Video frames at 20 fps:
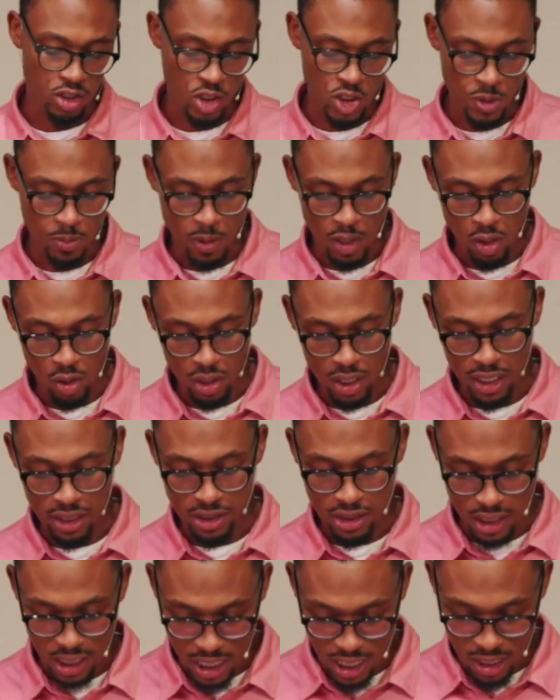as the
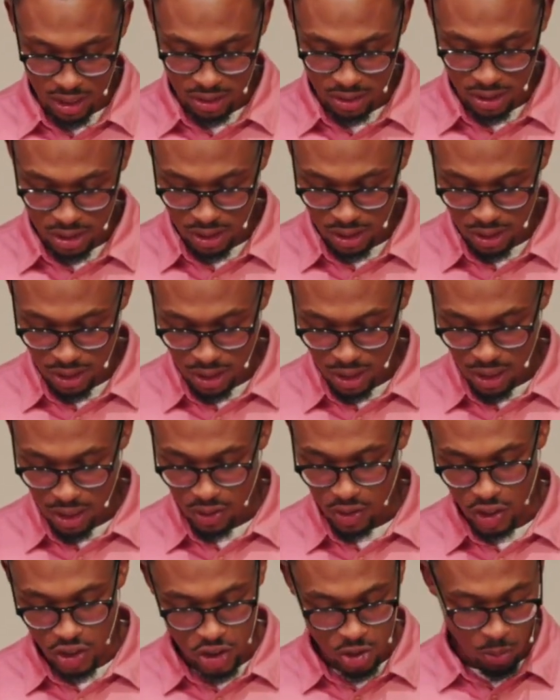Spirit intends
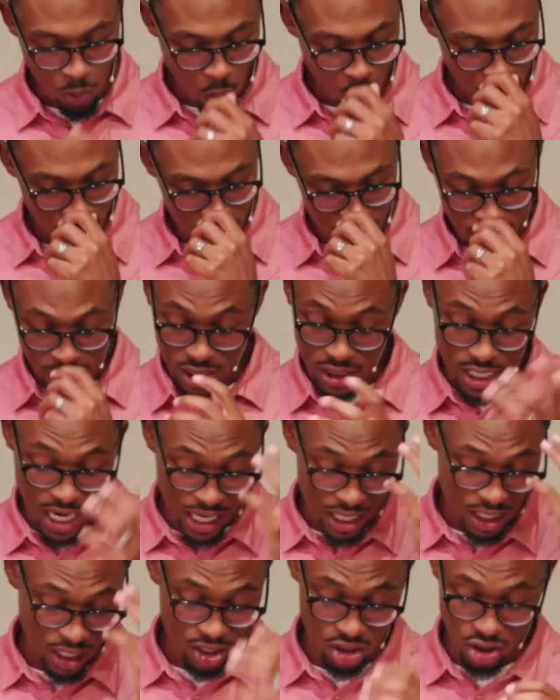this morning. This is